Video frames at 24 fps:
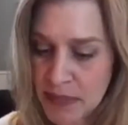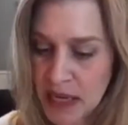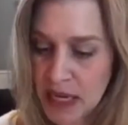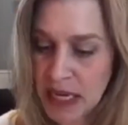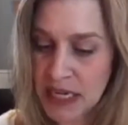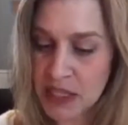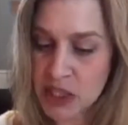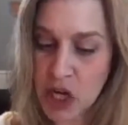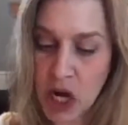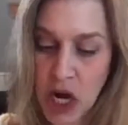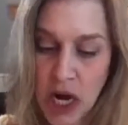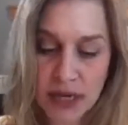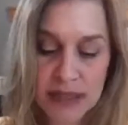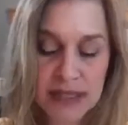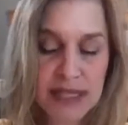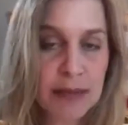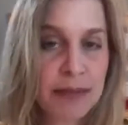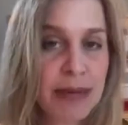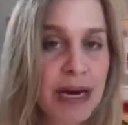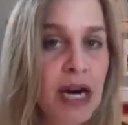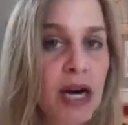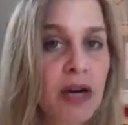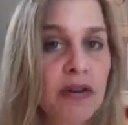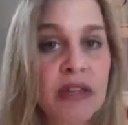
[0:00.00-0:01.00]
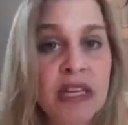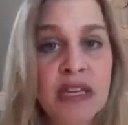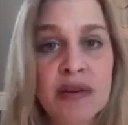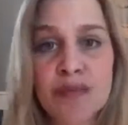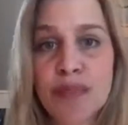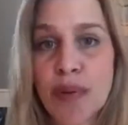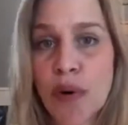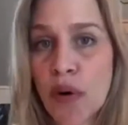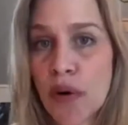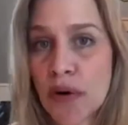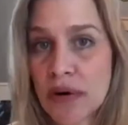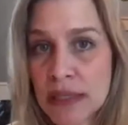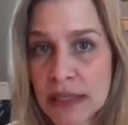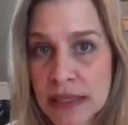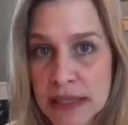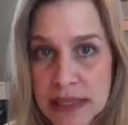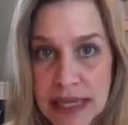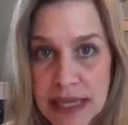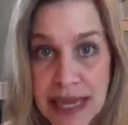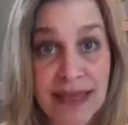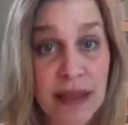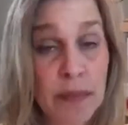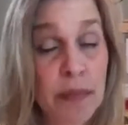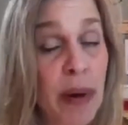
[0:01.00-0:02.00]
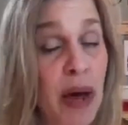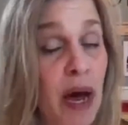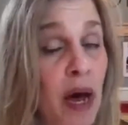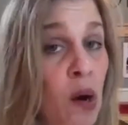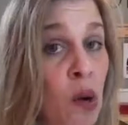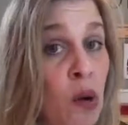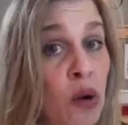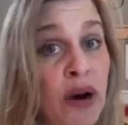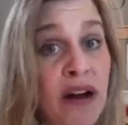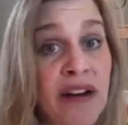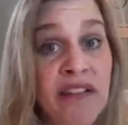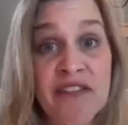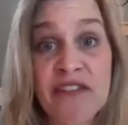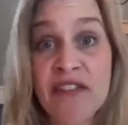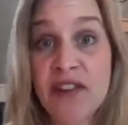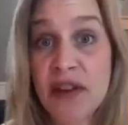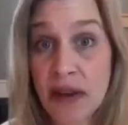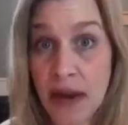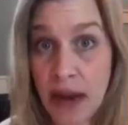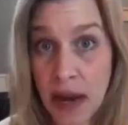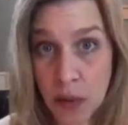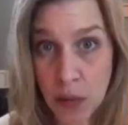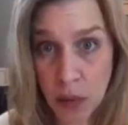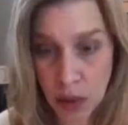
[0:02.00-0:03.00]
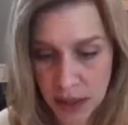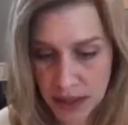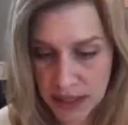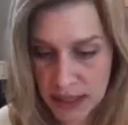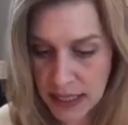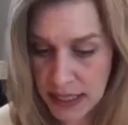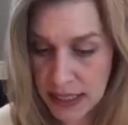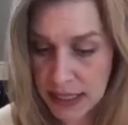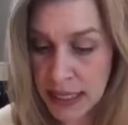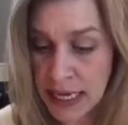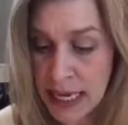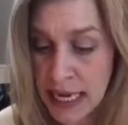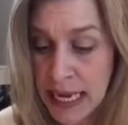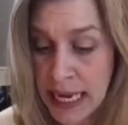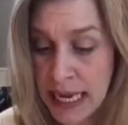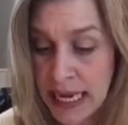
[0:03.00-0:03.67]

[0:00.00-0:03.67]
It talks about the importance and the power of networking.